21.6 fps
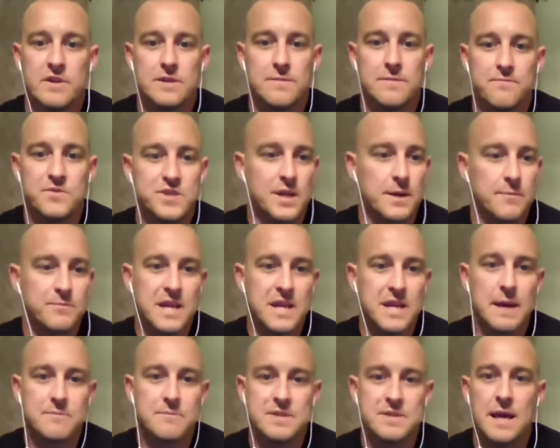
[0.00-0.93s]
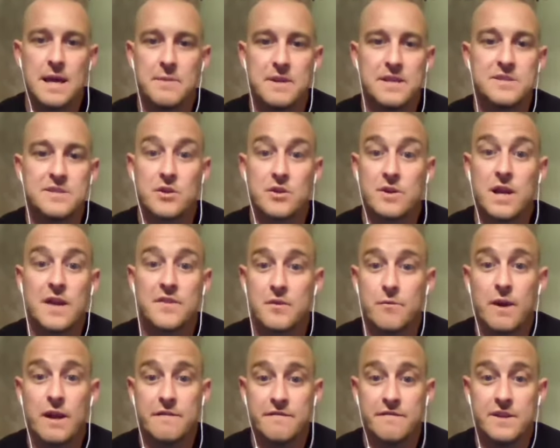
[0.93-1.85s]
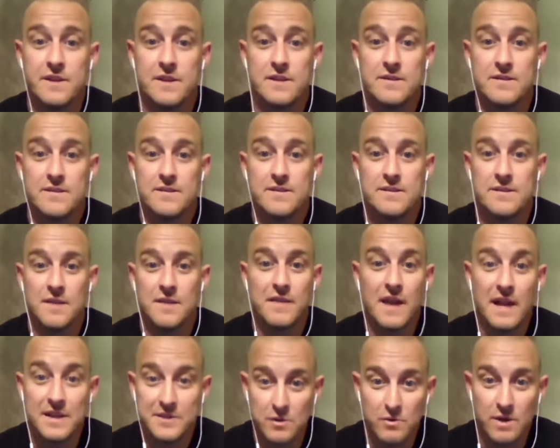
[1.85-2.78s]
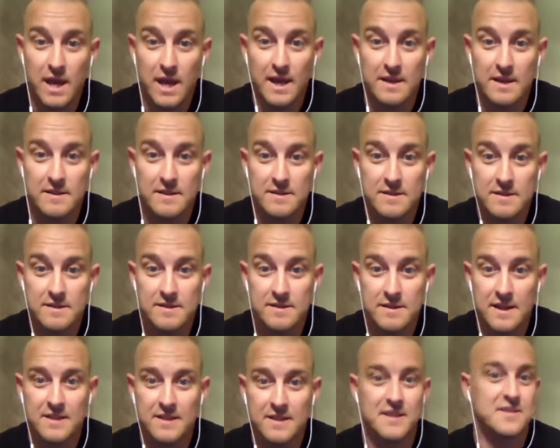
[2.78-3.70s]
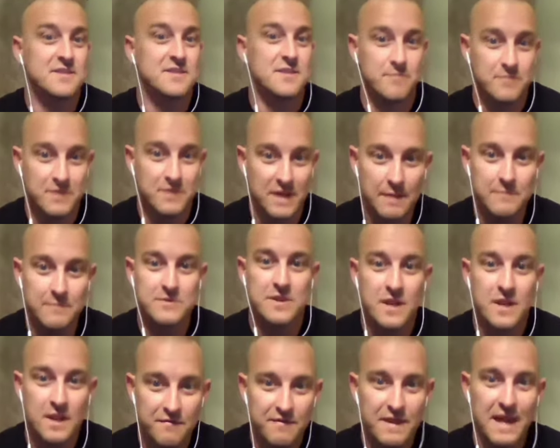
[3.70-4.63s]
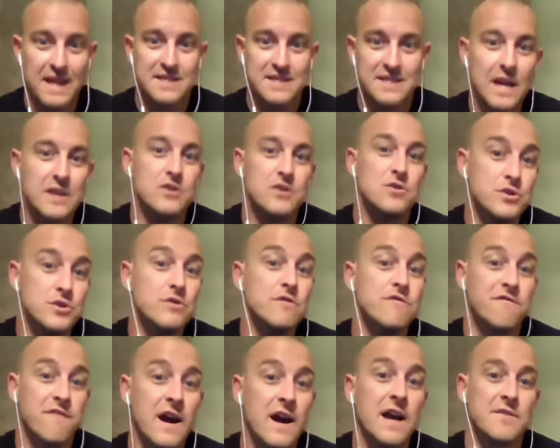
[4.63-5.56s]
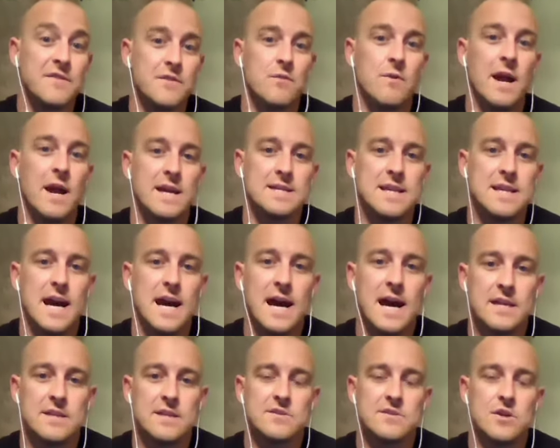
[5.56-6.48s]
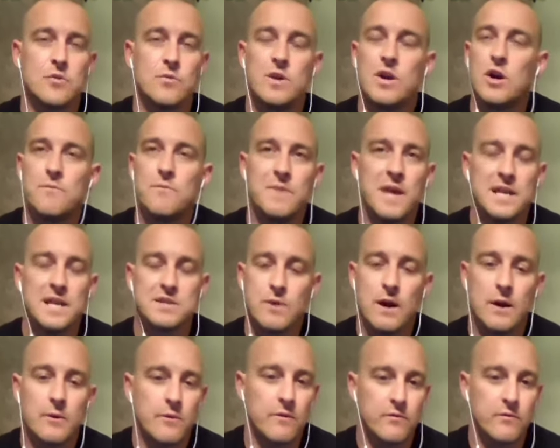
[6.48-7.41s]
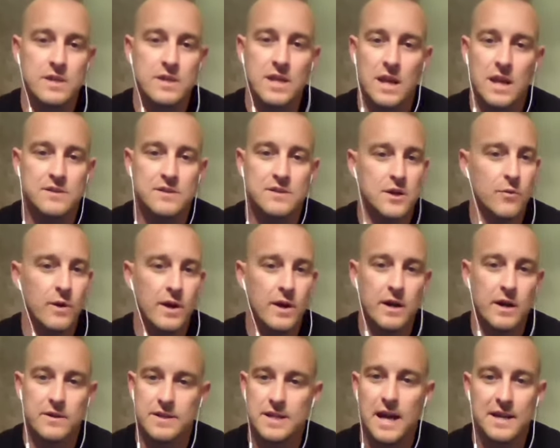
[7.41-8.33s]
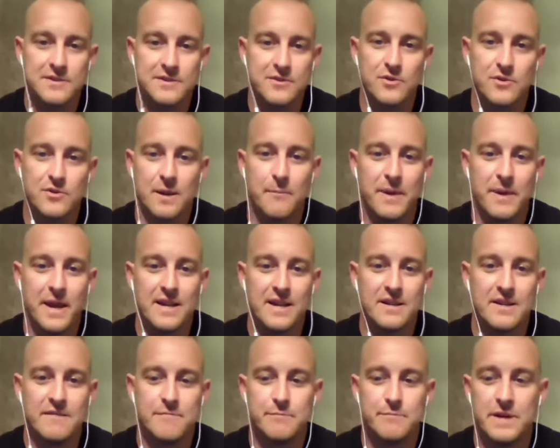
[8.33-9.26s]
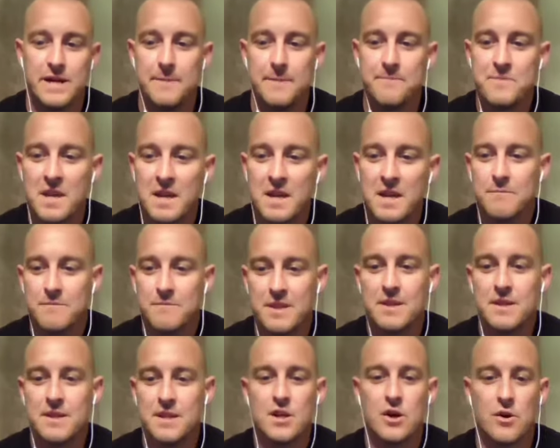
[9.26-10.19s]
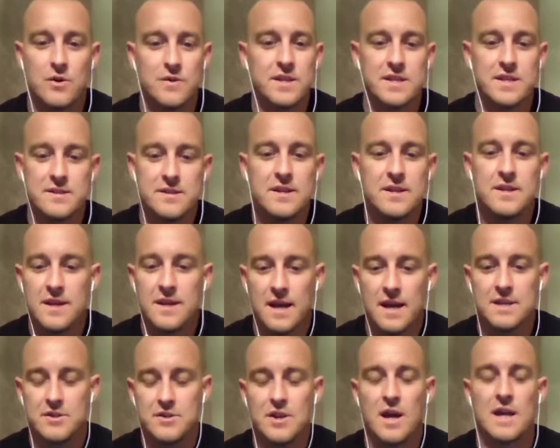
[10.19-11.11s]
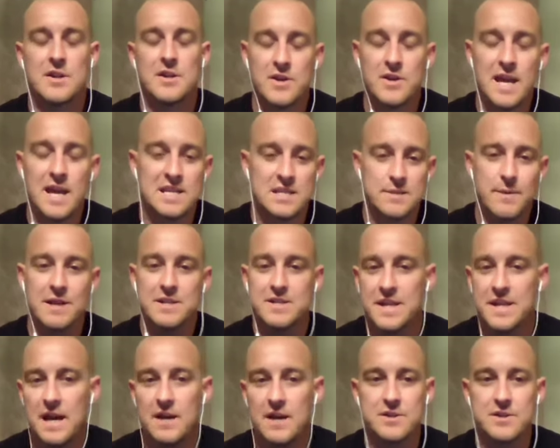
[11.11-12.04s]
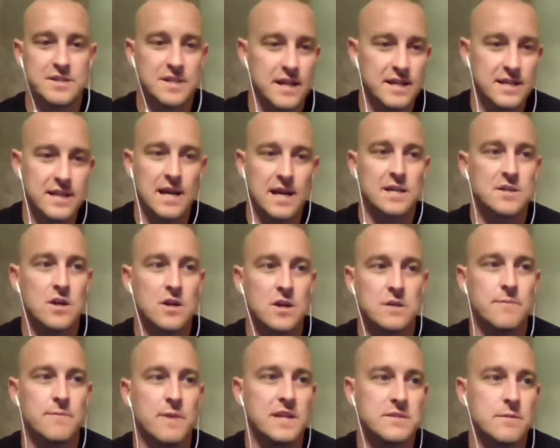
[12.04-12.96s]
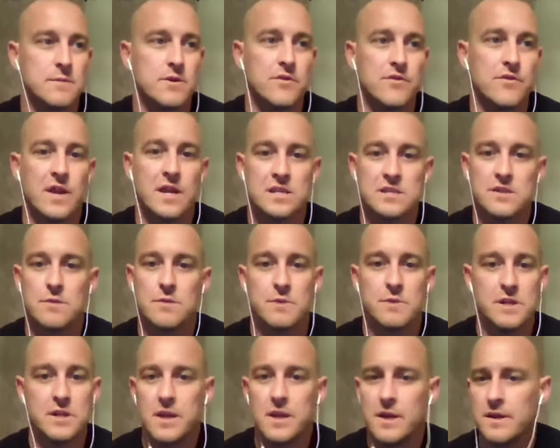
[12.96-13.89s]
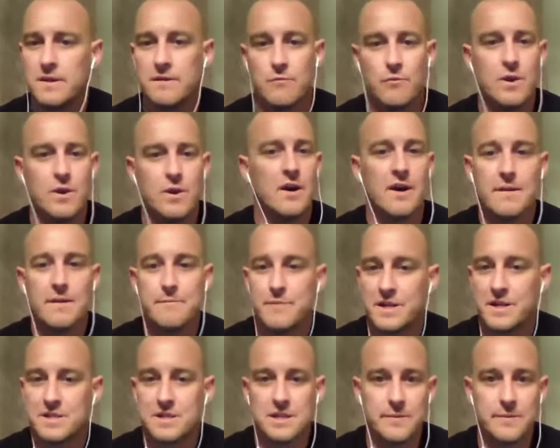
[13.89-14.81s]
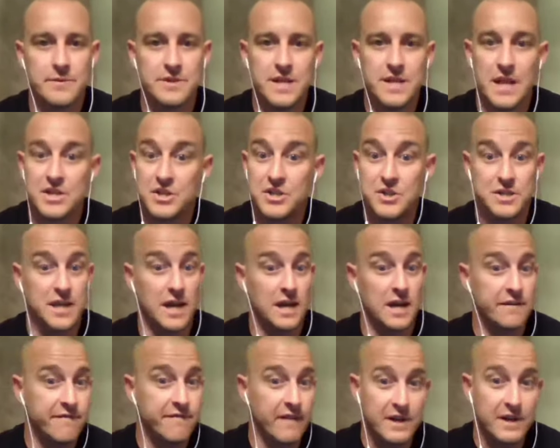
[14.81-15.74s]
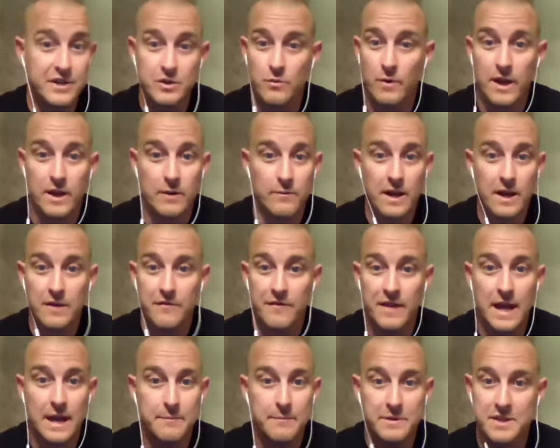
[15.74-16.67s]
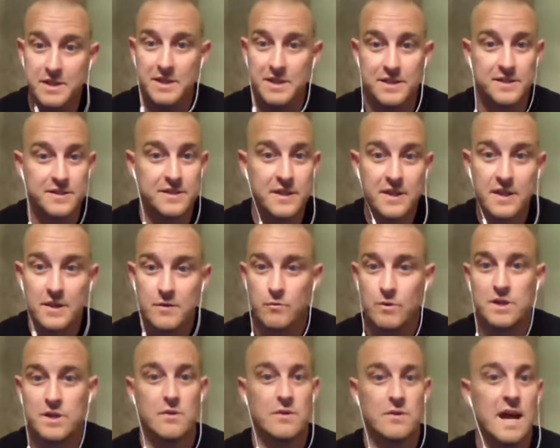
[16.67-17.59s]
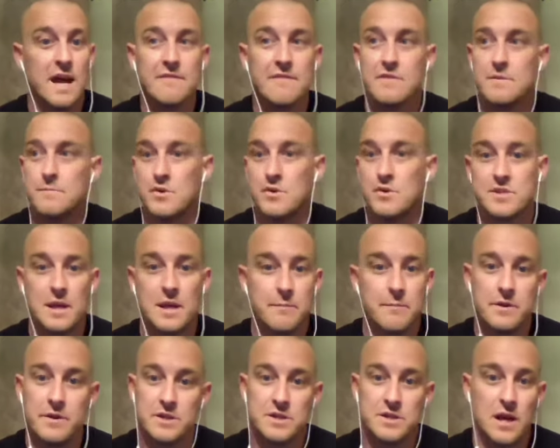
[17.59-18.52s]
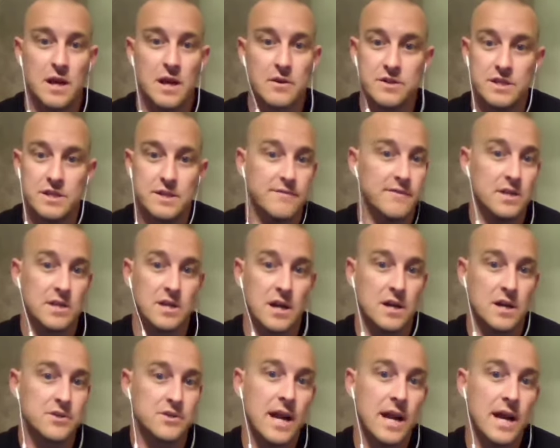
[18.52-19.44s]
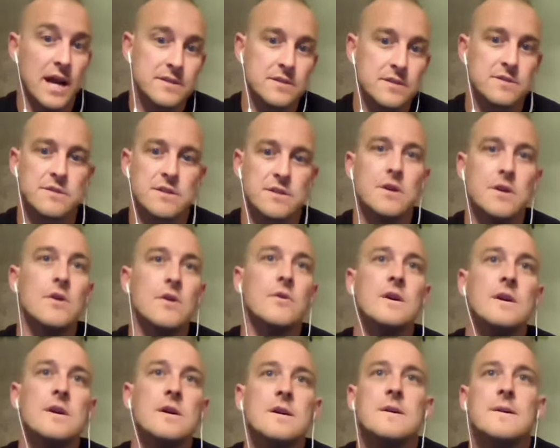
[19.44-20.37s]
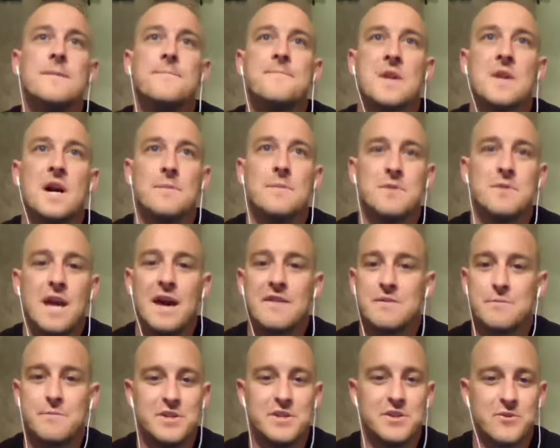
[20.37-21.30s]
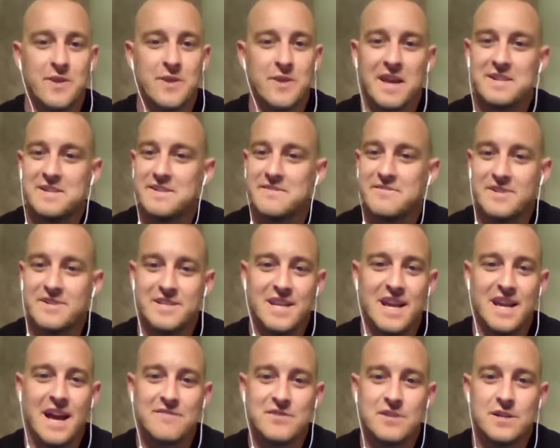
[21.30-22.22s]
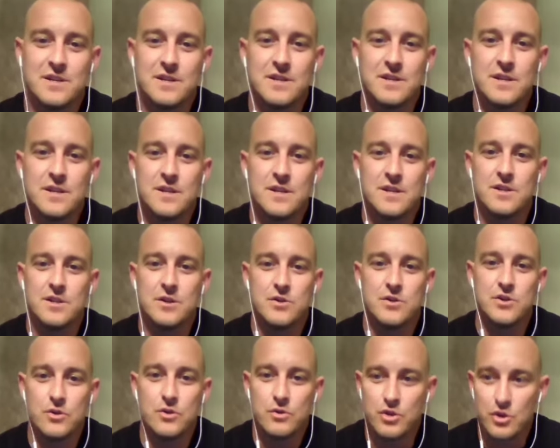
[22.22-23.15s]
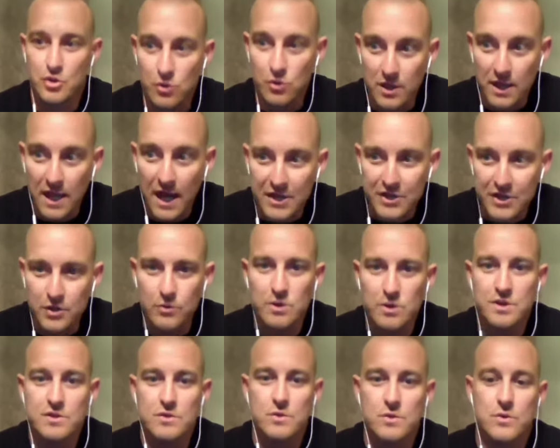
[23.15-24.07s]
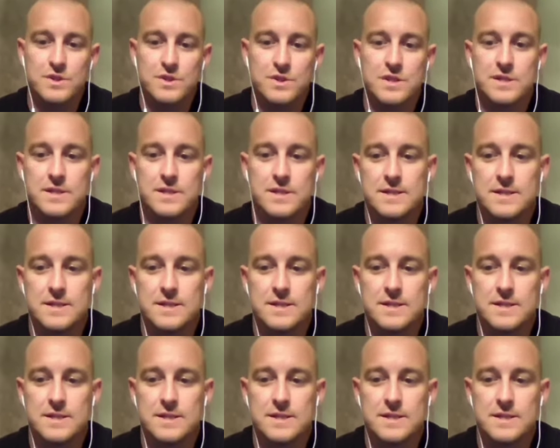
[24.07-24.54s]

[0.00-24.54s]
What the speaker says: And sometimes that means they're not the right fit, and that's okay. And then sometimes that's how you do find the right guy. And so we hope that's why we've retained so well and got so competitive. But, and then I know you asked about challenges, and I kind of talked about some other things there, but we all have budget limitations. You got to find your way around that because we don't have the multi-million-dollar TV contracts. And so you have to be creative, and you have to, utilize your resources.